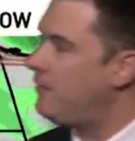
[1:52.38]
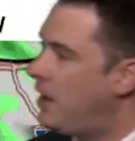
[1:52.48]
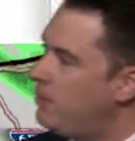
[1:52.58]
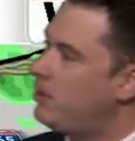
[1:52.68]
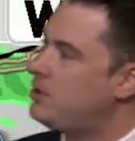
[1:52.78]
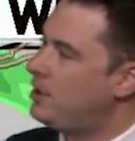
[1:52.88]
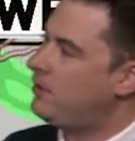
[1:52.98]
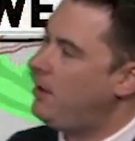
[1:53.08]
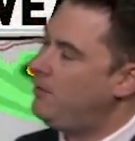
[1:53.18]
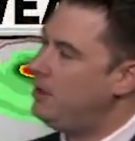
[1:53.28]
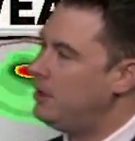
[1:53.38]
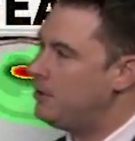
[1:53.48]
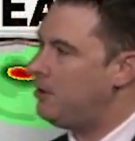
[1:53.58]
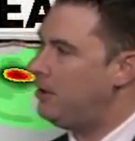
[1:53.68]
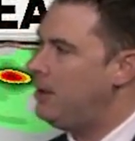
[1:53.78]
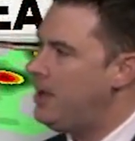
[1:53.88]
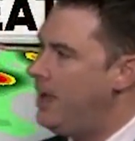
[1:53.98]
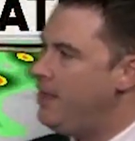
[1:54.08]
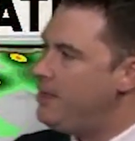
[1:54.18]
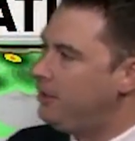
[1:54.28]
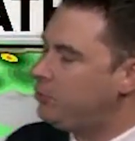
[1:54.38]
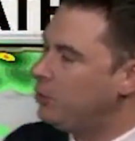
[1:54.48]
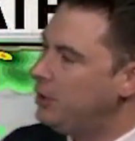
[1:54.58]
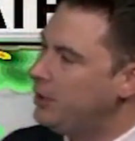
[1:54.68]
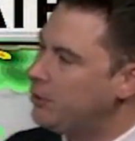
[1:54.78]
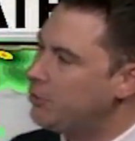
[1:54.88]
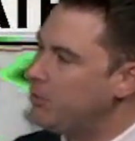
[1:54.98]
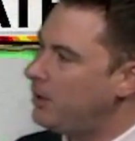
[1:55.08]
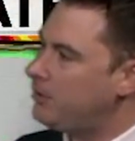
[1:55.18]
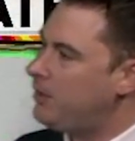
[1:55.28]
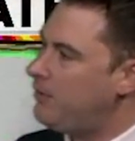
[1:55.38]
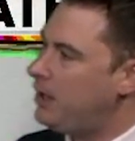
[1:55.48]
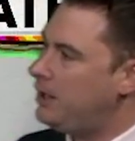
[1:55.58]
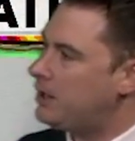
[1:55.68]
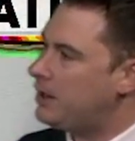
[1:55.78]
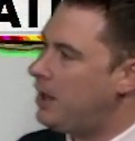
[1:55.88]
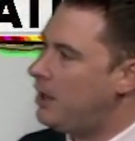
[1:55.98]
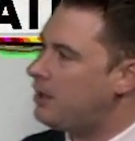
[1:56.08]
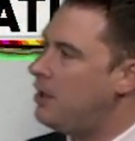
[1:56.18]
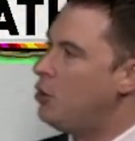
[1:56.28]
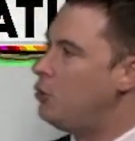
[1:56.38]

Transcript: not much activity at all. This will linger through about 7, 8 o'clock.